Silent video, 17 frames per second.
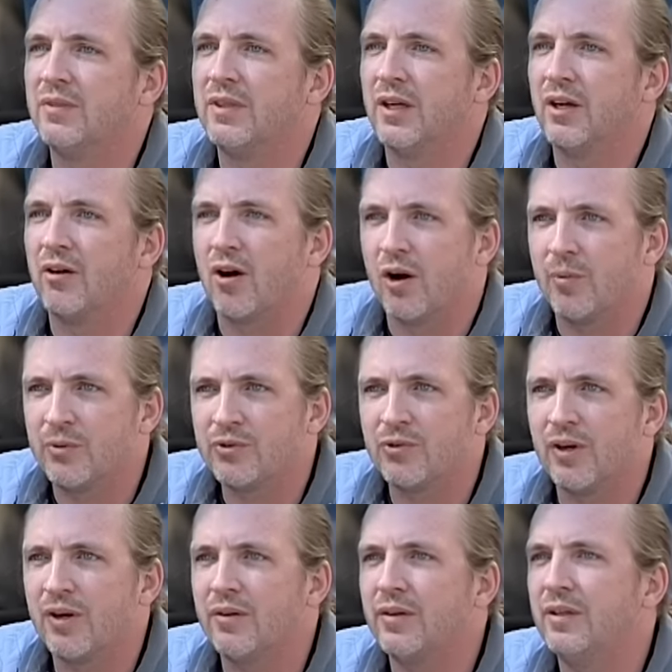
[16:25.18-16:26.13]
they're
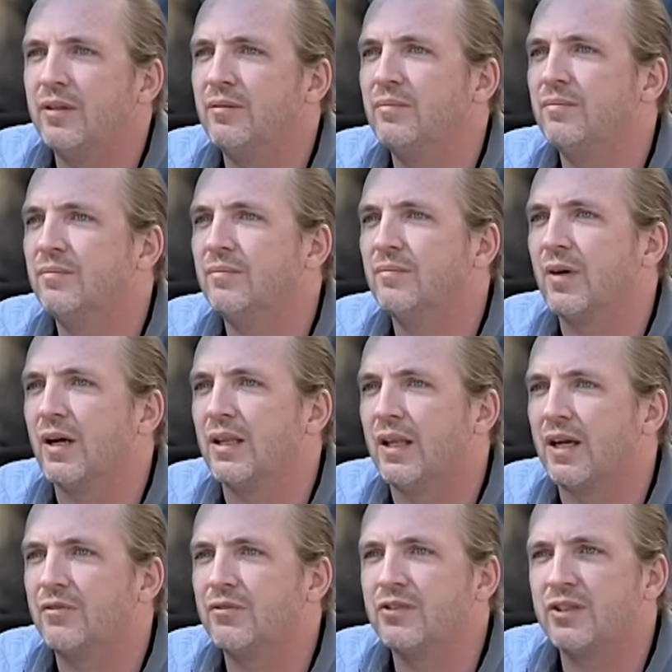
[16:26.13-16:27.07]
arbitrary. My
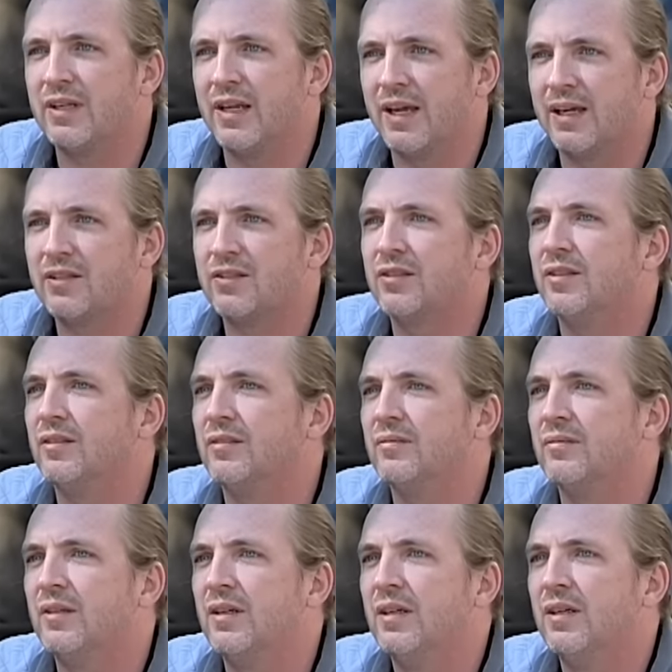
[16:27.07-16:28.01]
life is an accident,
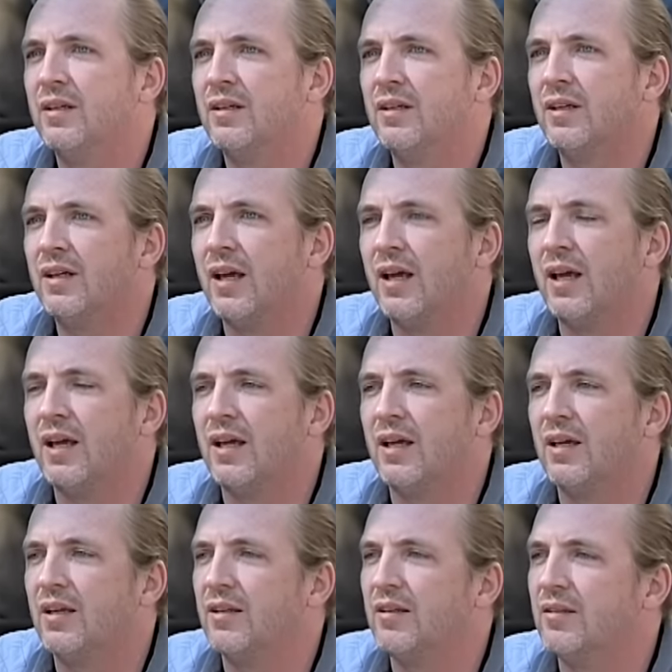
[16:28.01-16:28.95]

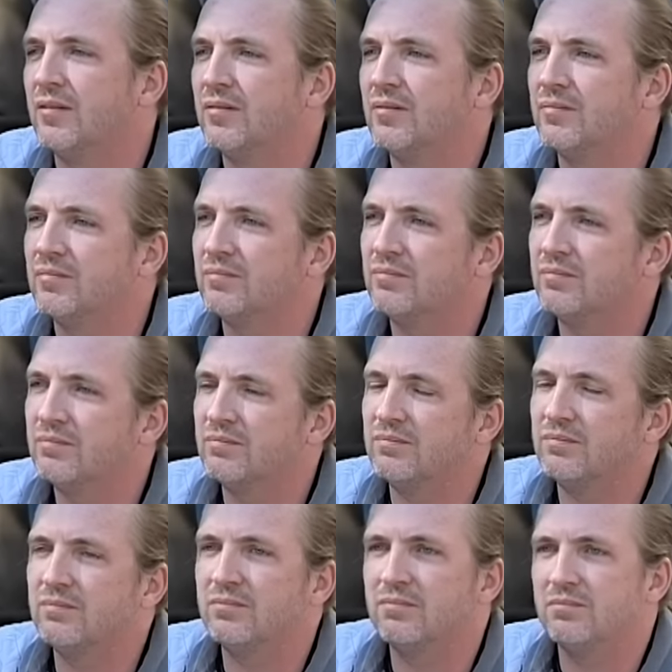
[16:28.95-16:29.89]
and,
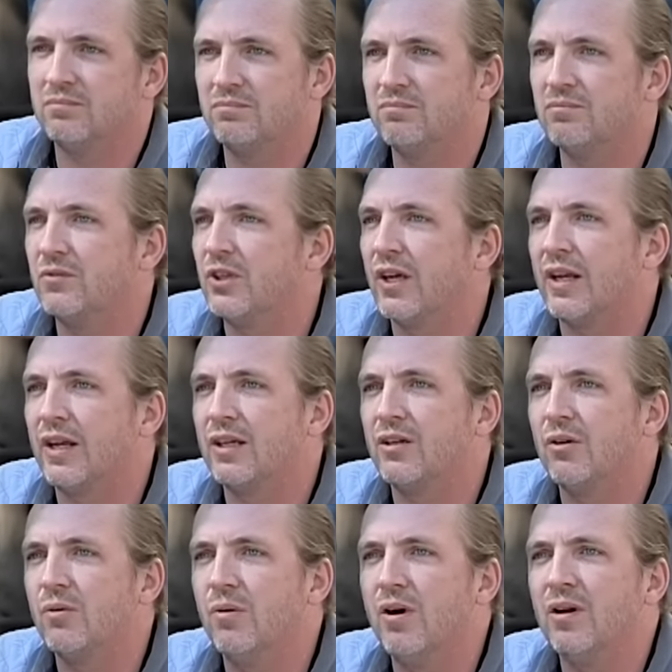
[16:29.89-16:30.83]
and I
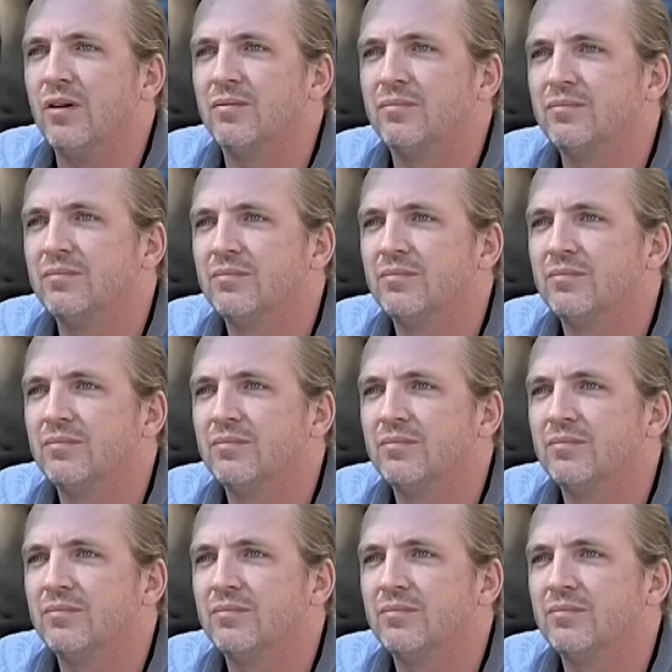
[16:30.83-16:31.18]
go on.